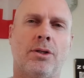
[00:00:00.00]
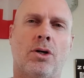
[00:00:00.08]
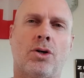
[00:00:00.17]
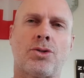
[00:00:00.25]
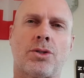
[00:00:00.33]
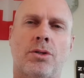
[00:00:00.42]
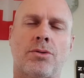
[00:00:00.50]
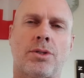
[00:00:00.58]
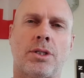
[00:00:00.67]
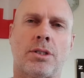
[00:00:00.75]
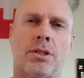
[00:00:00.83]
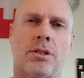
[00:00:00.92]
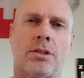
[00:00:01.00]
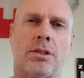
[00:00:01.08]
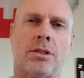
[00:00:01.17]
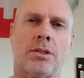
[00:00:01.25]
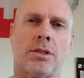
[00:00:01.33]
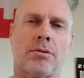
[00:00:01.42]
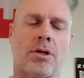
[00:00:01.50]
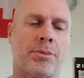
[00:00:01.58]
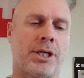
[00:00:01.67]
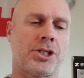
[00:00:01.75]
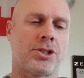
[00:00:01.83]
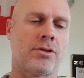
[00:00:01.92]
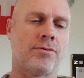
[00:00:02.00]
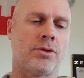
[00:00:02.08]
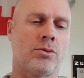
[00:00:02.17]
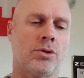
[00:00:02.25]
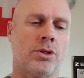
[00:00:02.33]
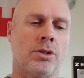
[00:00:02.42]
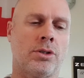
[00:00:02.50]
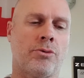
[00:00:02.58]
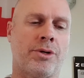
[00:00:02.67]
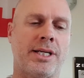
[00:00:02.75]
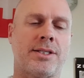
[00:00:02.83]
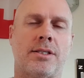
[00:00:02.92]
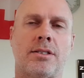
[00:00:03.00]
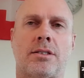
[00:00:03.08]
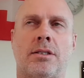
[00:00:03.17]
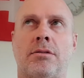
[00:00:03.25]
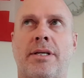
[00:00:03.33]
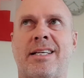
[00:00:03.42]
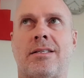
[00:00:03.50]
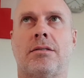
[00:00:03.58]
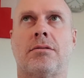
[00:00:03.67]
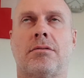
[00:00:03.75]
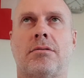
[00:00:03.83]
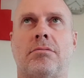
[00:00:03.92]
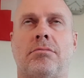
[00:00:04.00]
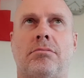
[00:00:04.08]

Ressence is a combination of the word Renaissance and Essence.